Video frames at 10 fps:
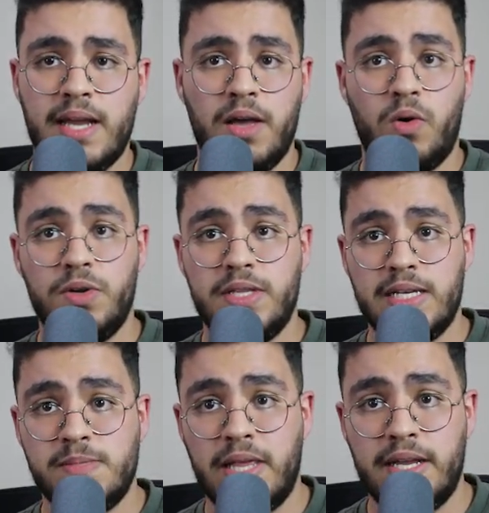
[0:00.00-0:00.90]
I already
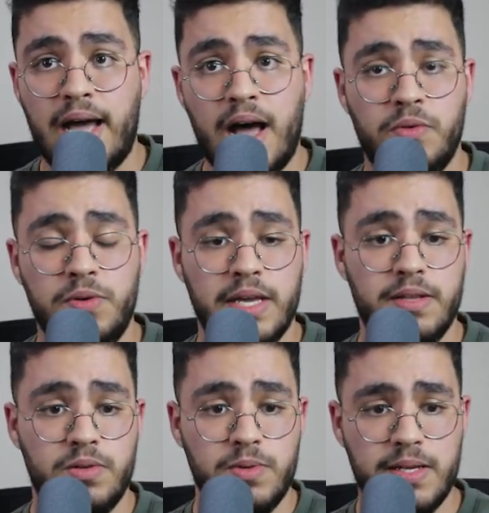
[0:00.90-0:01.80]
explained how you
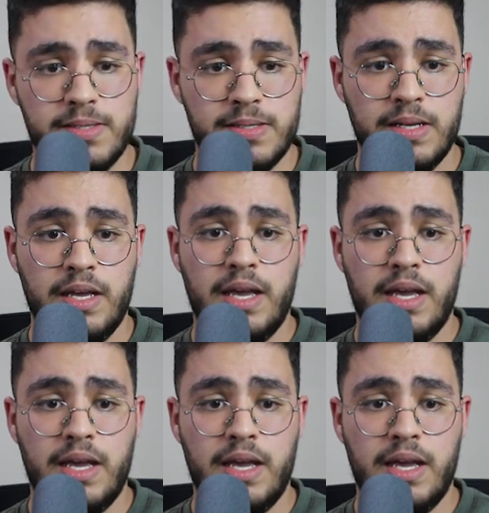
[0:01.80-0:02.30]
can do this,